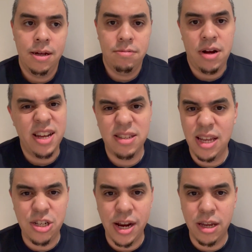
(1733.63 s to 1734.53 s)
I say
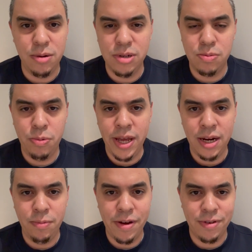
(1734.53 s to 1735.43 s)
Jaguars
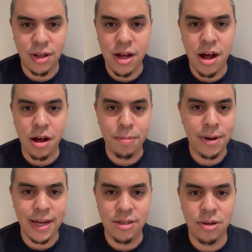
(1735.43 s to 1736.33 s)
win whether Kirk
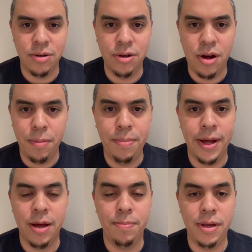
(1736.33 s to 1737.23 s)
plays or not,
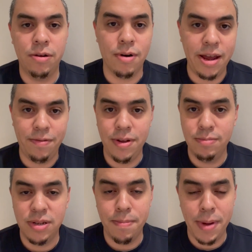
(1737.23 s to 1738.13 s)
but it would be great for him
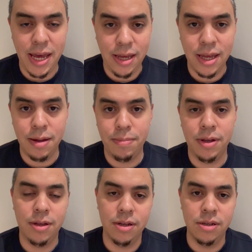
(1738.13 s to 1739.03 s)
to make it
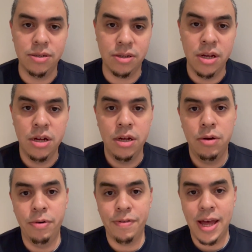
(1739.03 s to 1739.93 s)
because
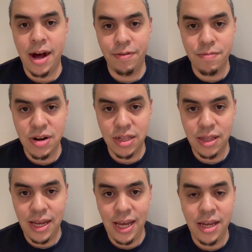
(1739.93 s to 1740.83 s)
with Calvin
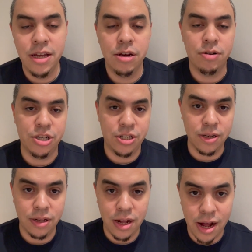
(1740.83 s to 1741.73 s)
Ridley,
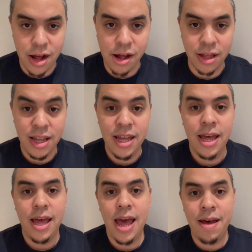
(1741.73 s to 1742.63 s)
Christian Kirk,
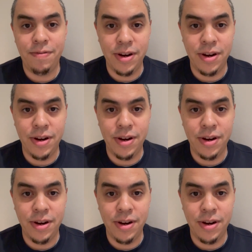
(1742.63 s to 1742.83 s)
Evan